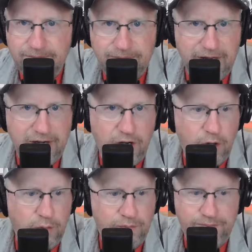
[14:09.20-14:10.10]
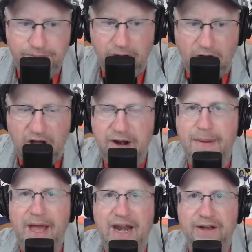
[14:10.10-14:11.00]
you know,
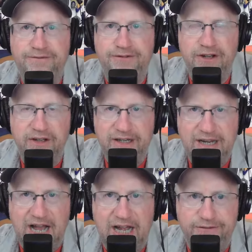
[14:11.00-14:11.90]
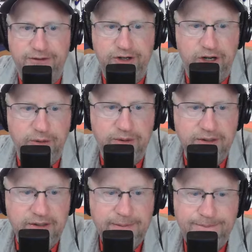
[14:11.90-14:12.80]
automatic fill-in guy for Jok.
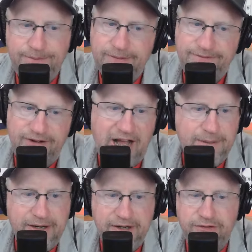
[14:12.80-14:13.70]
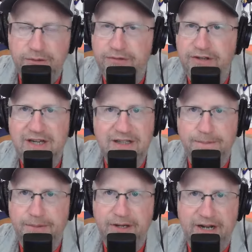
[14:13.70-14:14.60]
5 minutes from Zeke in
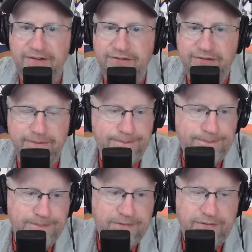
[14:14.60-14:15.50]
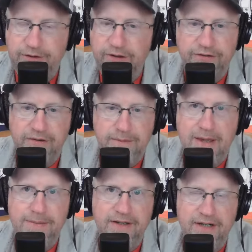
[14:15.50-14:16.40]
the playoffs, seriously,
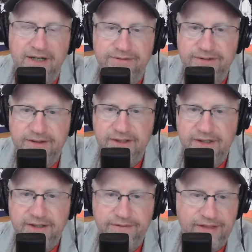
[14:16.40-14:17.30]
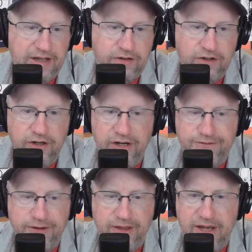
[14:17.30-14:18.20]
maybe enough. If that's good
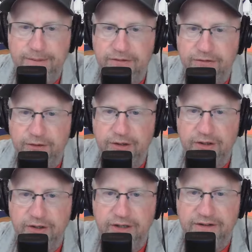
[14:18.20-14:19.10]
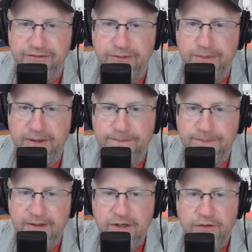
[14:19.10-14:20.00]
enough for them, it's certainly good enough for me.
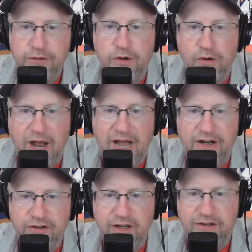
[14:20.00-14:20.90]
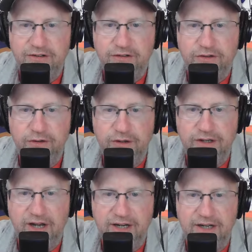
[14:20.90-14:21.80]
So congratulations to the
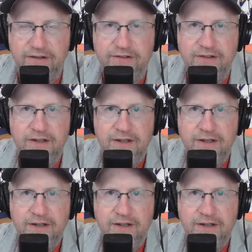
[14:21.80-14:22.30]
Nuggets,